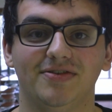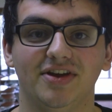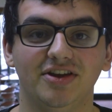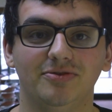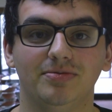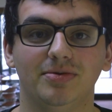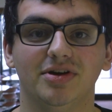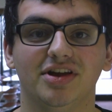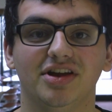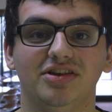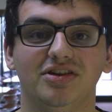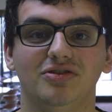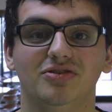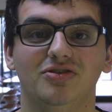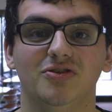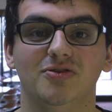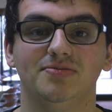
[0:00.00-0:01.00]
Facebook
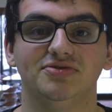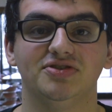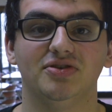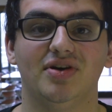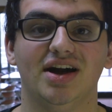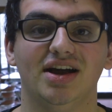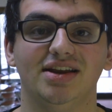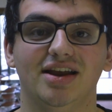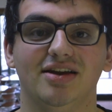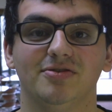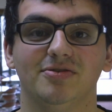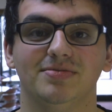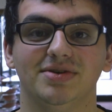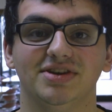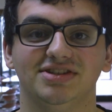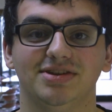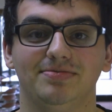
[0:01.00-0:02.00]
and YouTube so I
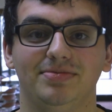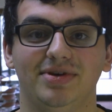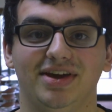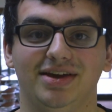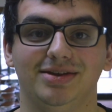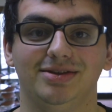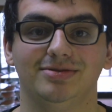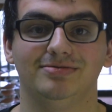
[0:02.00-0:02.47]
never miss a beat.